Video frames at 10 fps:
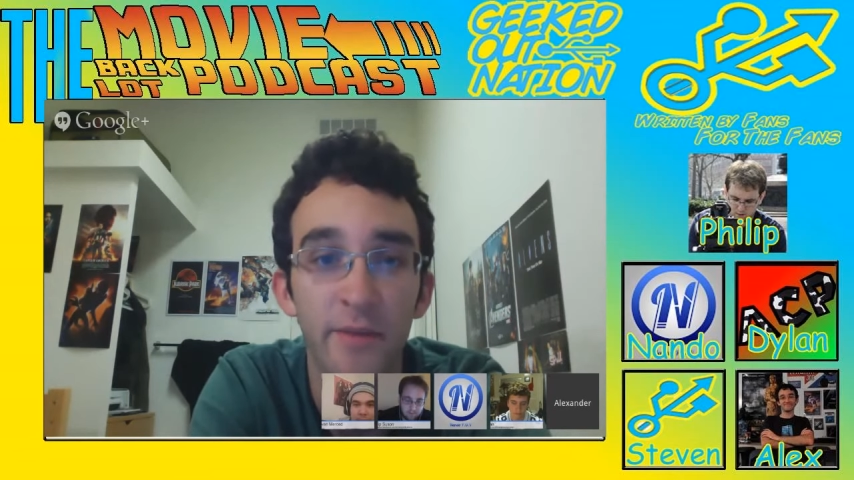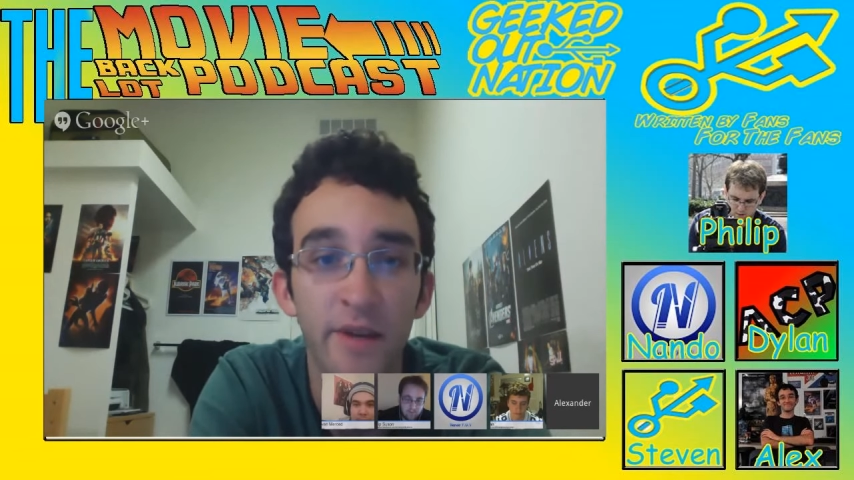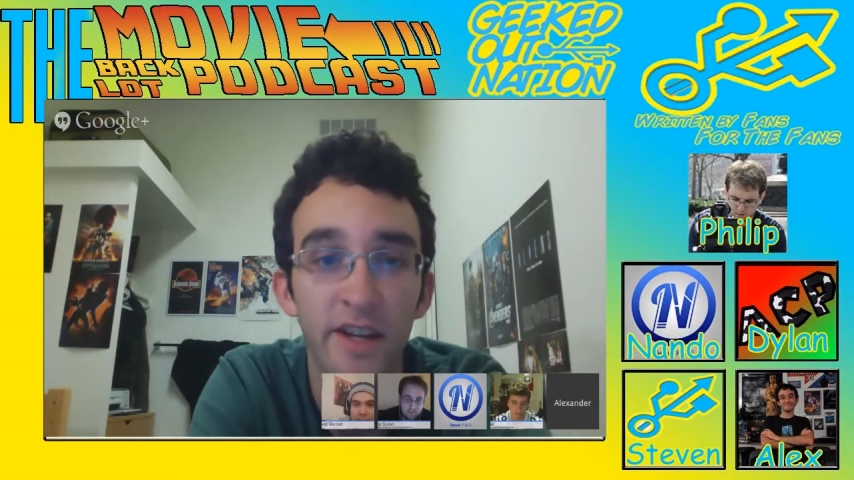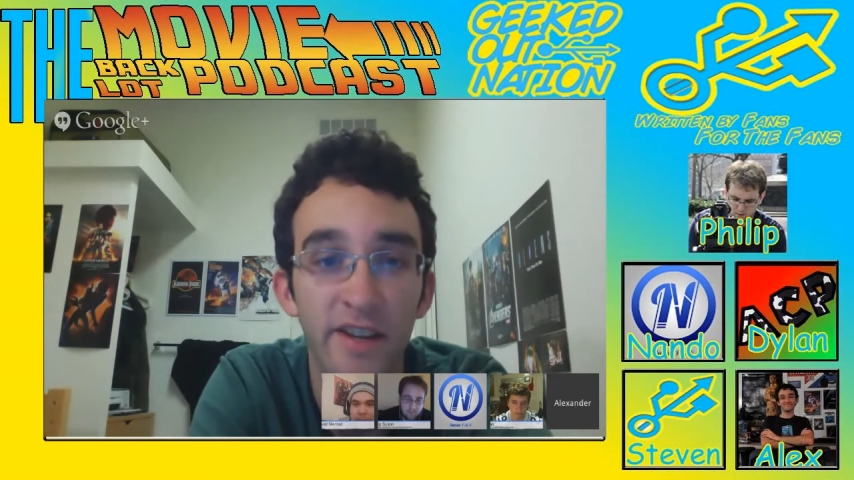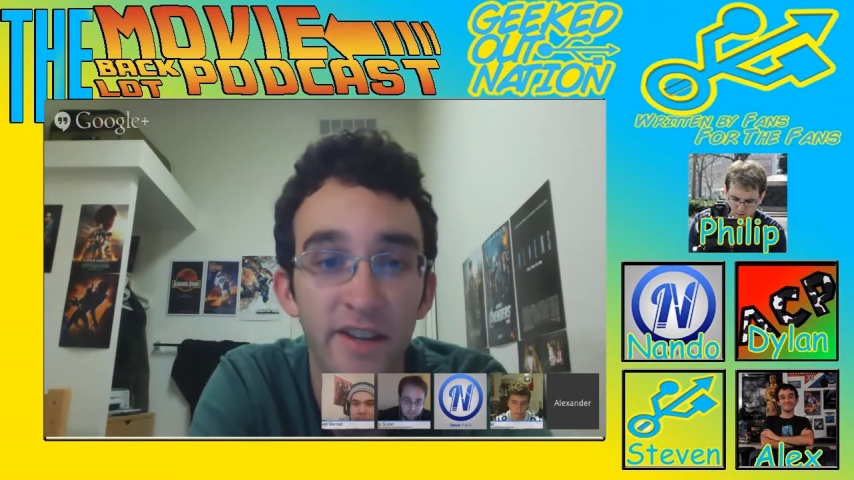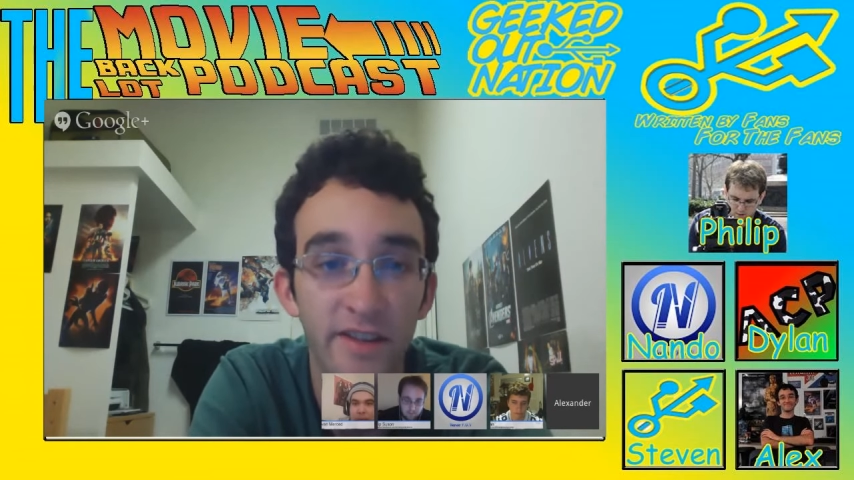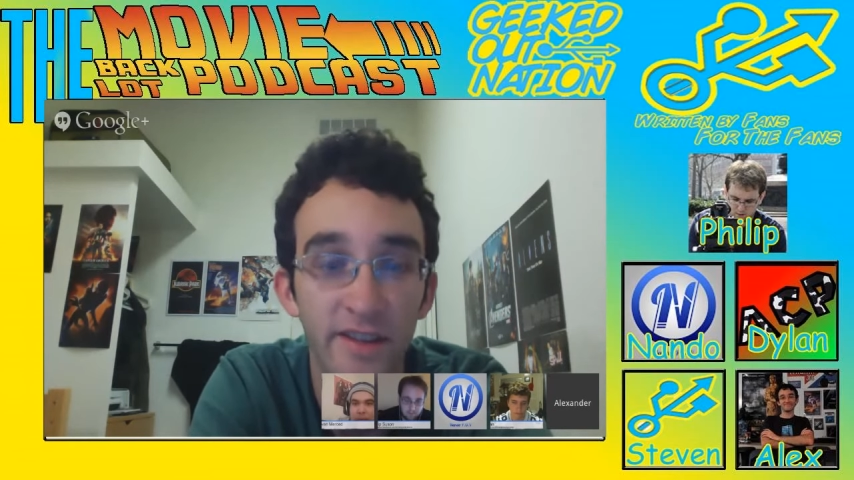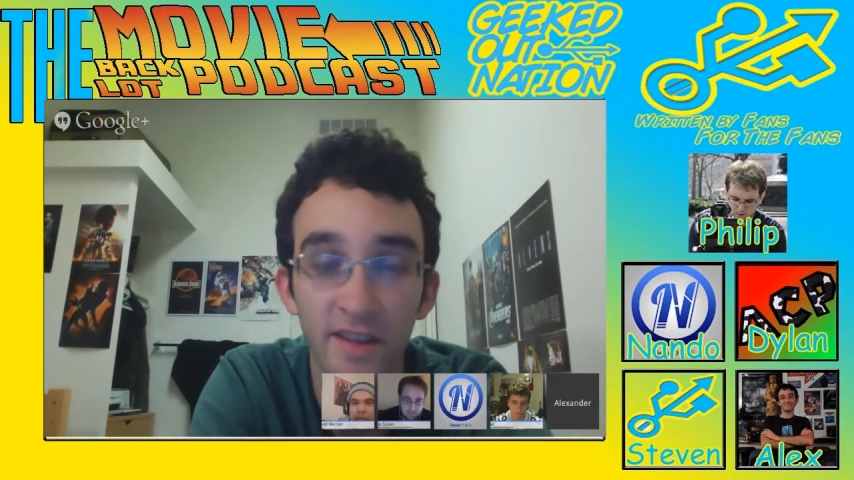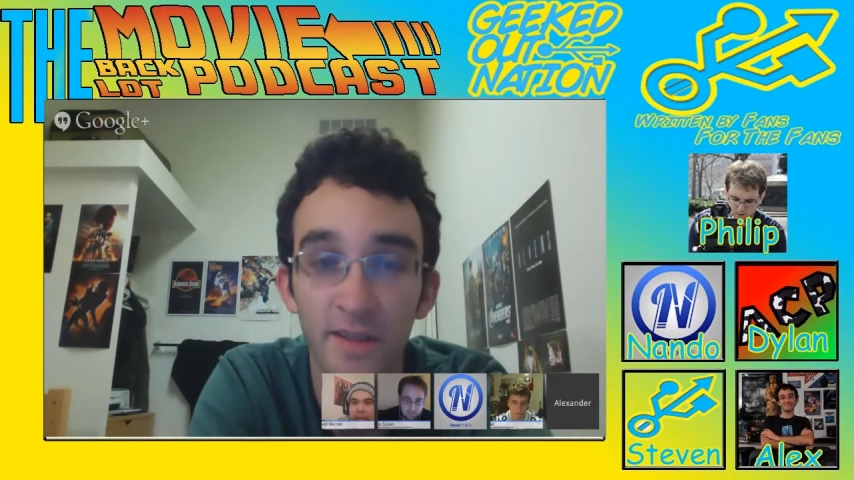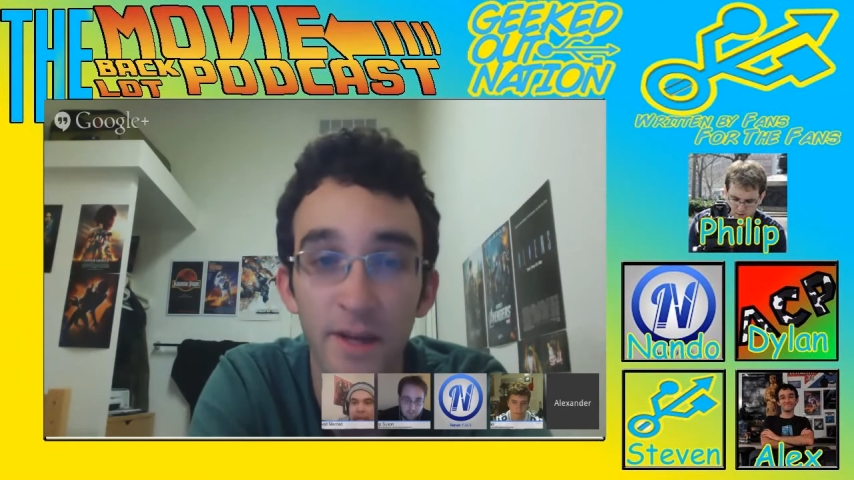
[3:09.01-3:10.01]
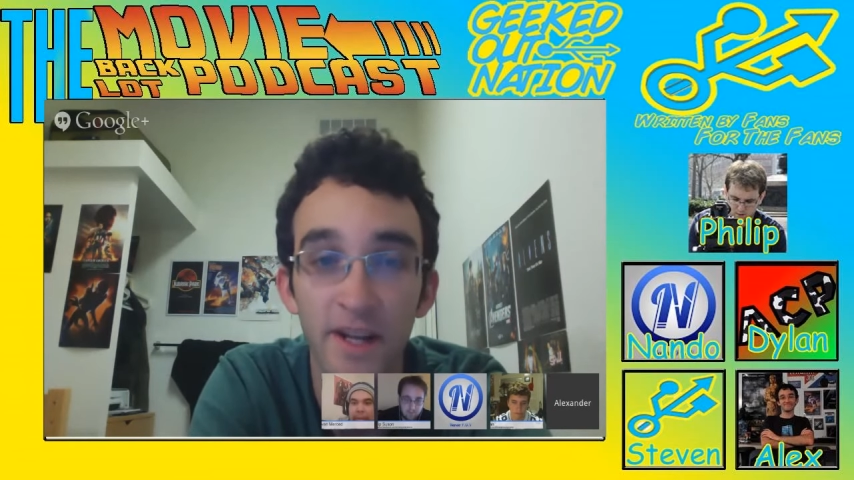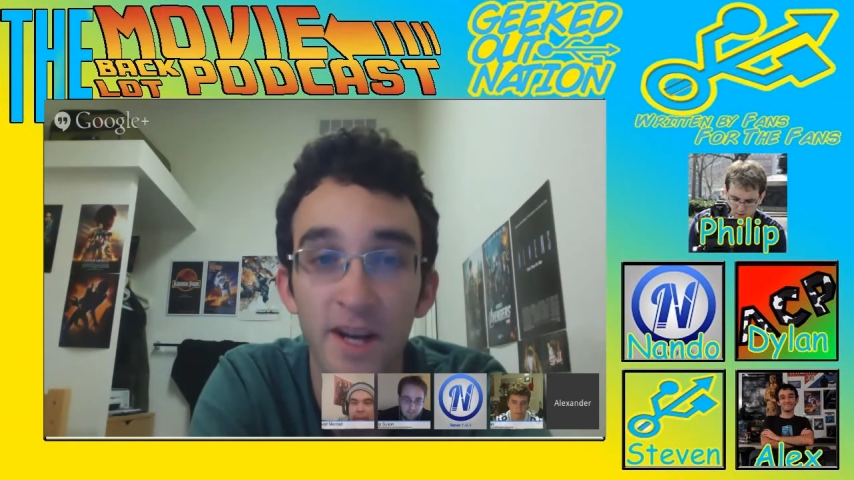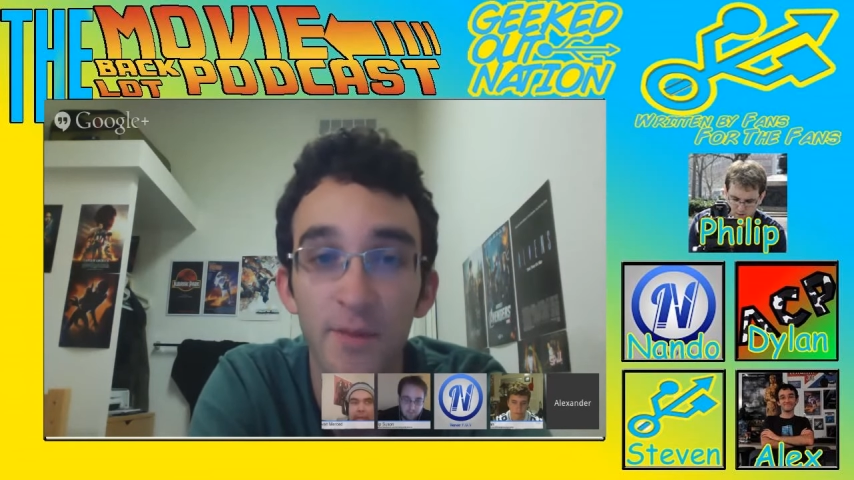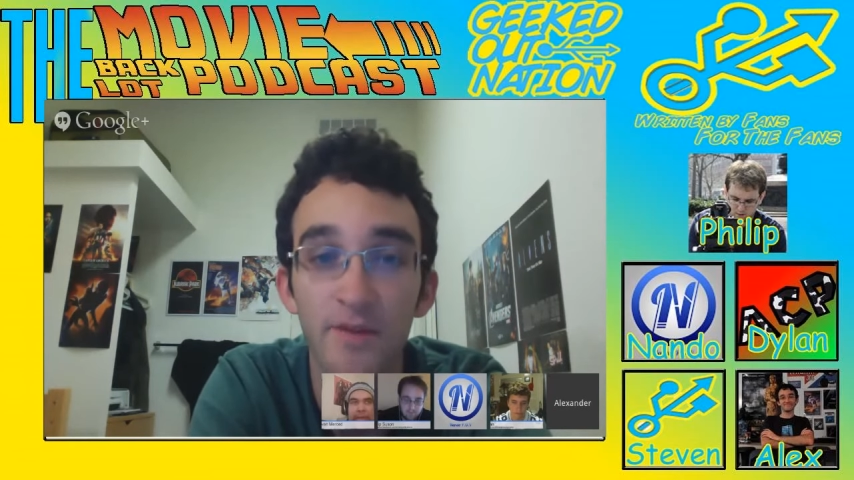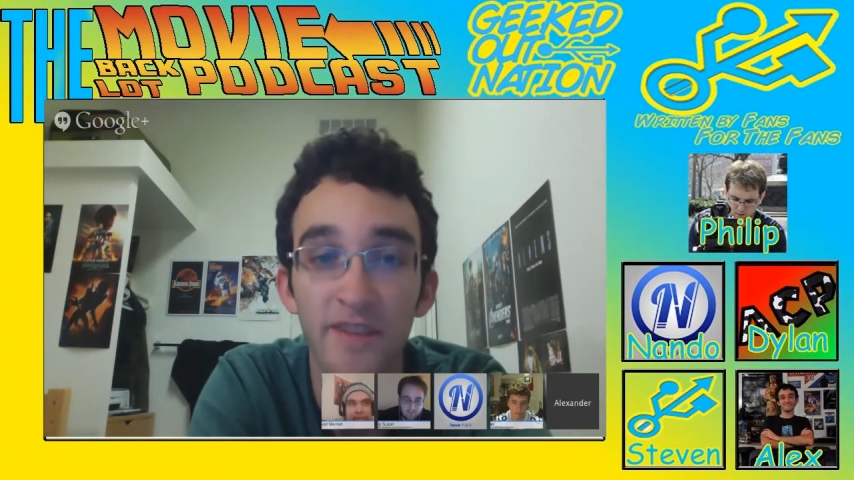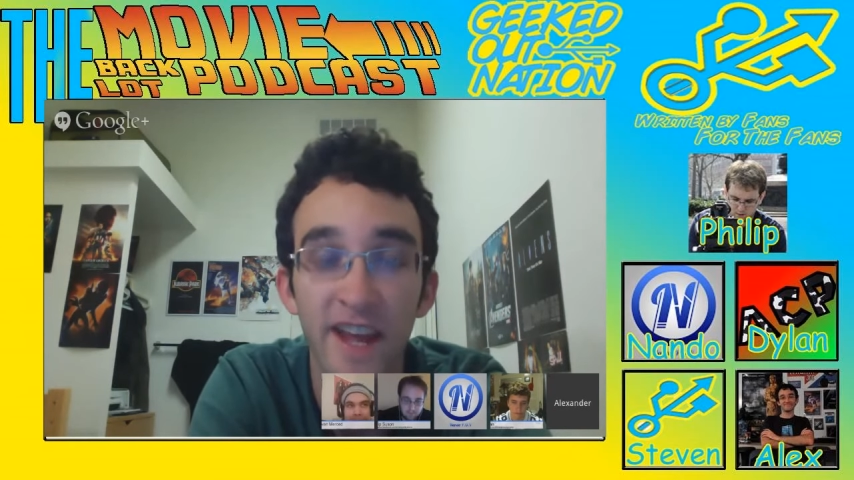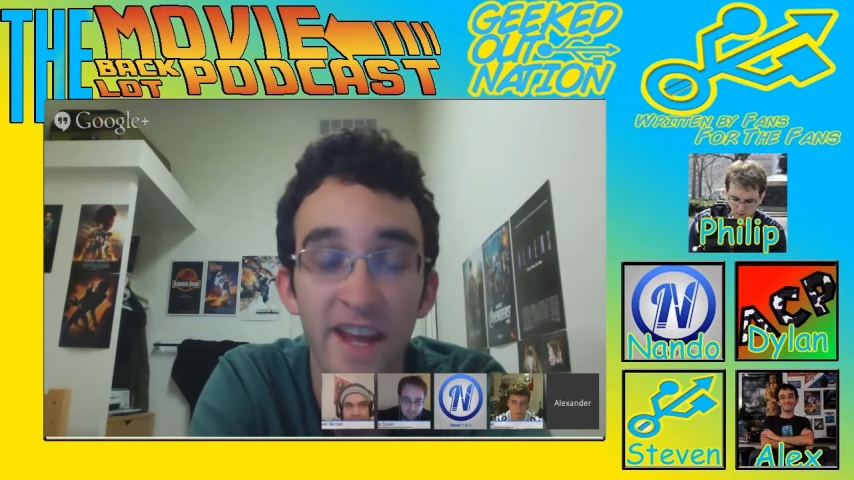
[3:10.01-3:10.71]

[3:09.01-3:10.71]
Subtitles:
but since it's been a couple of days,